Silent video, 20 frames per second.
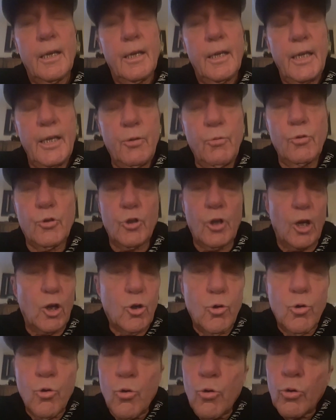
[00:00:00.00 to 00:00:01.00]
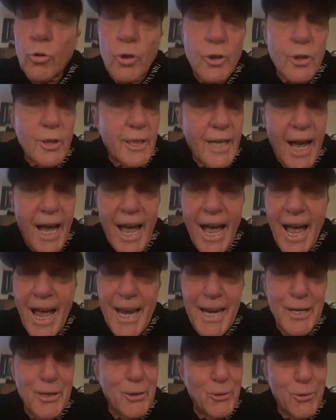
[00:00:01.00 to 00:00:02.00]
he was the coolest guy
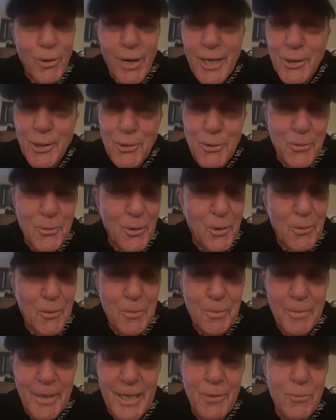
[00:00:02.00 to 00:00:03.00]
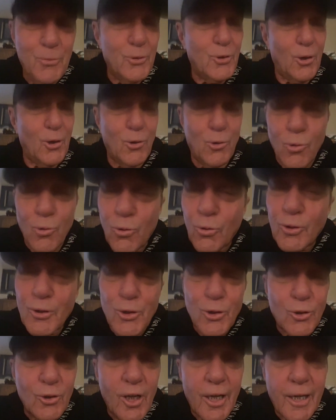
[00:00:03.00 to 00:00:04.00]
in the dressing room. He was the
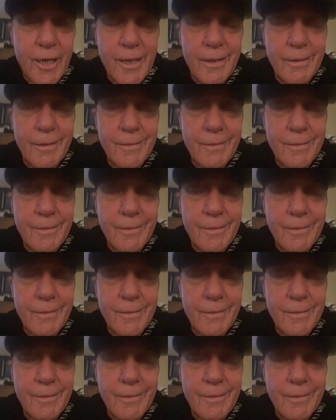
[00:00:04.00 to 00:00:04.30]
coolest looking.